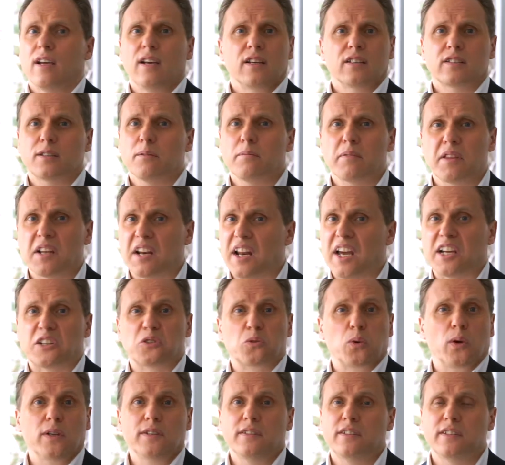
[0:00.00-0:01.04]
something like
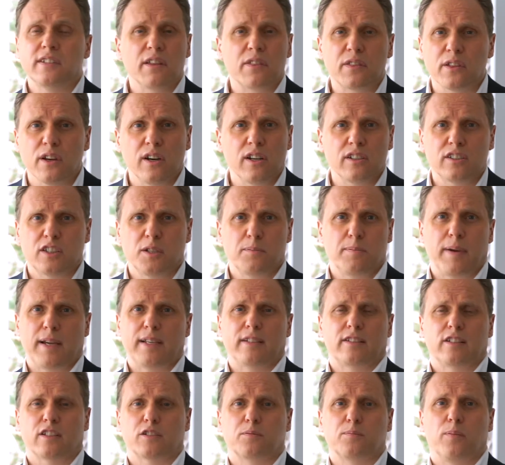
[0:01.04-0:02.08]
20-30
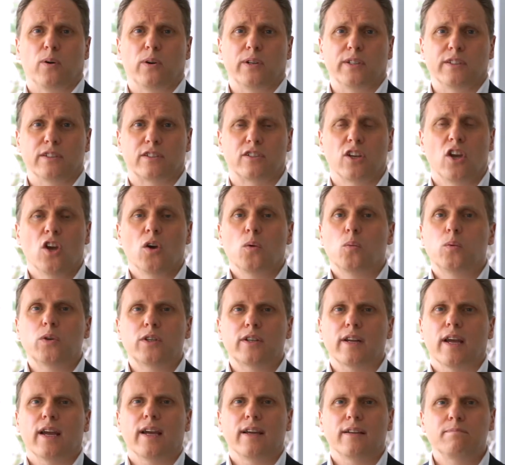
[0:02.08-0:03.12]
basis points,
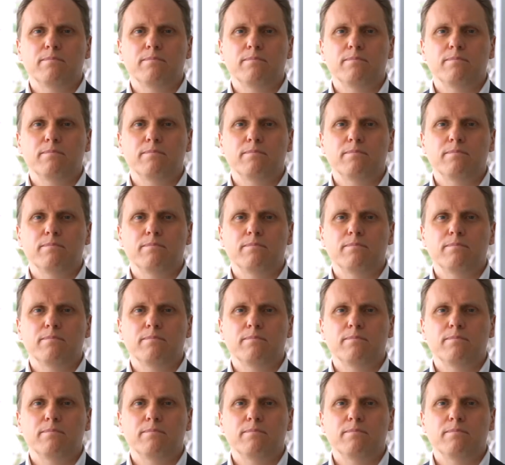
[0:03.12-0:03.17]
would